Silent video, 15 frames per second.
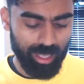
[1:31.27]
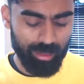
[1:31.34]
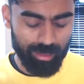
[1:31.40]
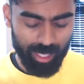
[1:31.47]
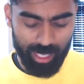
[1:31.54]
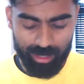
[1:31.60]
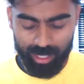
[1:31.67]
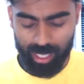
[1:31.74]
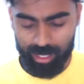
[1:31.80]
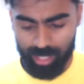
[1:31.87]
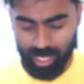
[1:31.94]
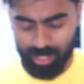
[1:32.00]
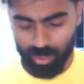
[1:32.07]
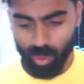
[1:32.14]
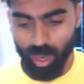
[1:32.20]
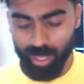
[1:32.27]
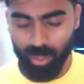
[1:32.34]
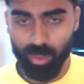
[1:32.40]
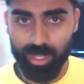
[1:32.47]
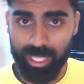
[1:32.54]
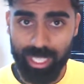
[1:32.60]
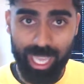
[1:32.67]
it's quite
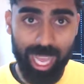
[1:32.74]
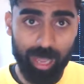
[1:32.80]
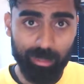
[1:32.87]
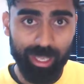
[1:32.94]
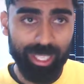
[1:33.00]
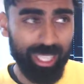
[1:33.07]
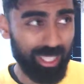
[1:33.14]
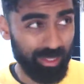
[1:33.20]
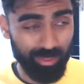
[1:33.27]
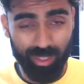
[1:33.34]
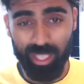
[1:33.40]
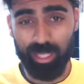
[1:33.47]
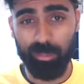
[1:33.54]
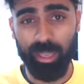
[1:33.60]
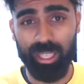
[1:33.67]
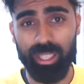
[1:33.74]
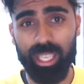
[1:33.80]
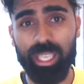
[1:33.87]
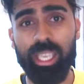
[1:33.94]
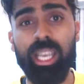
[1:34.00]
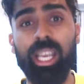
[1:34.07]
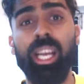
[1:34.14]
cool to see that happening. That's the first big
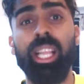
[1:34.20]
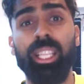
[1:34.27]
thing.